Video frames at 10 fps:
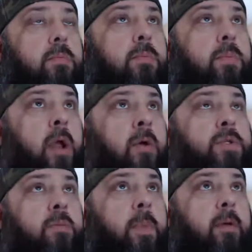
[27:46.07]
So
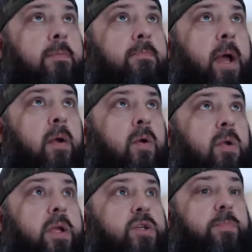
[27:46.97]
my
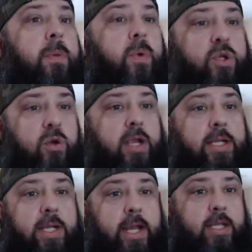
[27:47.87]
earliest memories are in
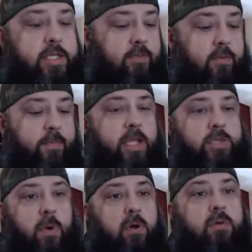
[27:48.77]
1987
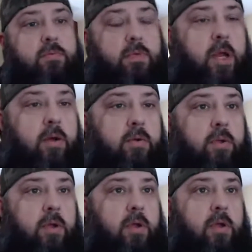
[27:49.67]
baseball. I
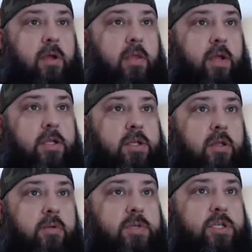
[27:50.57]
think it's a
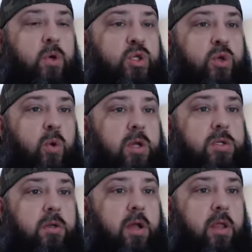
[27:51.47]
similar story
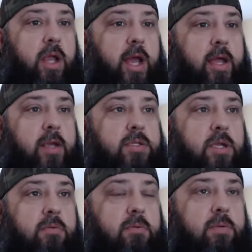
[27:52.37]
to a lot of the guys
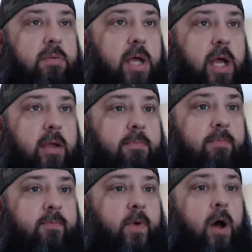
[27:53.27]
that I
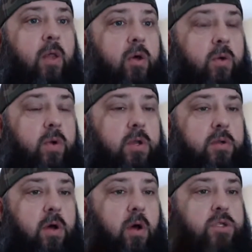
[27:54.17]
follow
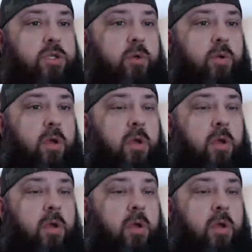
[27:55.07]
and talk to.